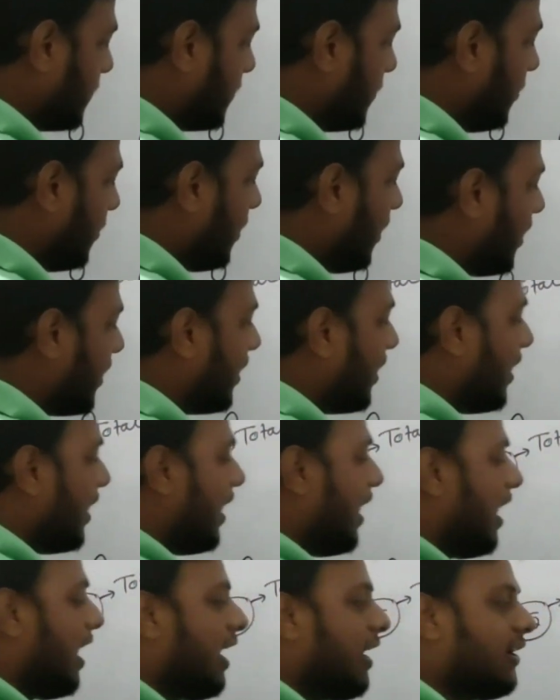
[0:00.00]
Okay,
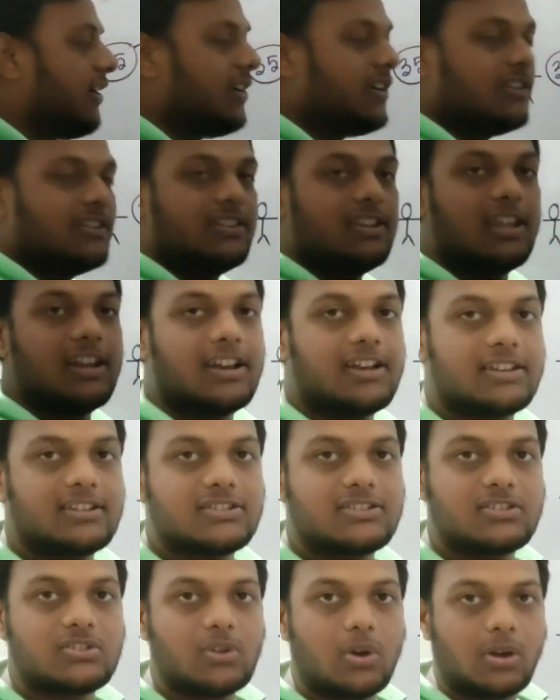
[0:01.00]
and
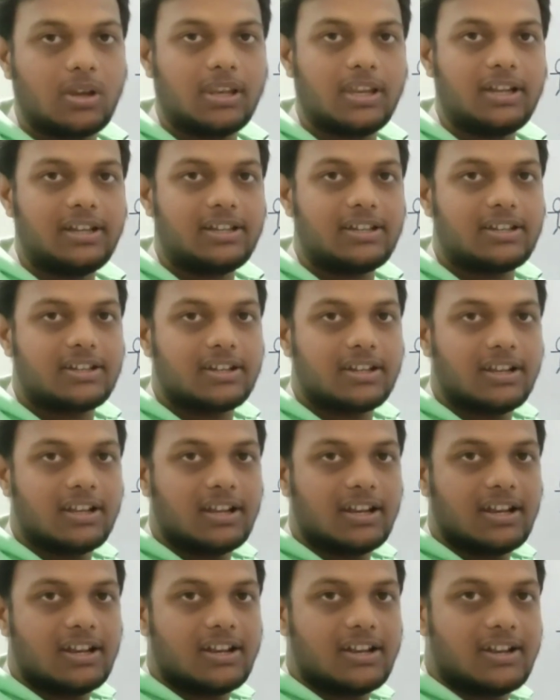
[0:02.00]
the chocolate
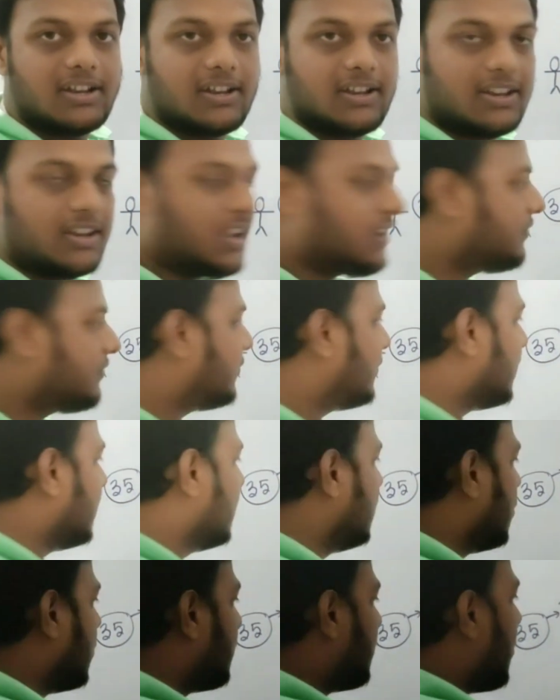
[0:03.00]
left
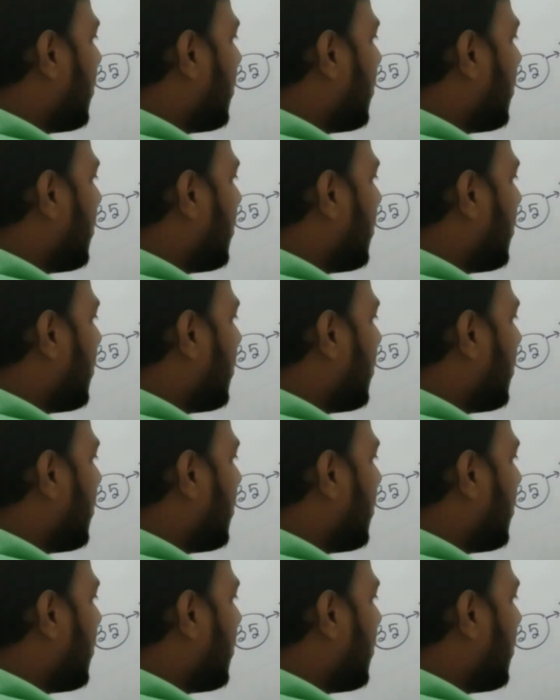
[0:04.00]
in your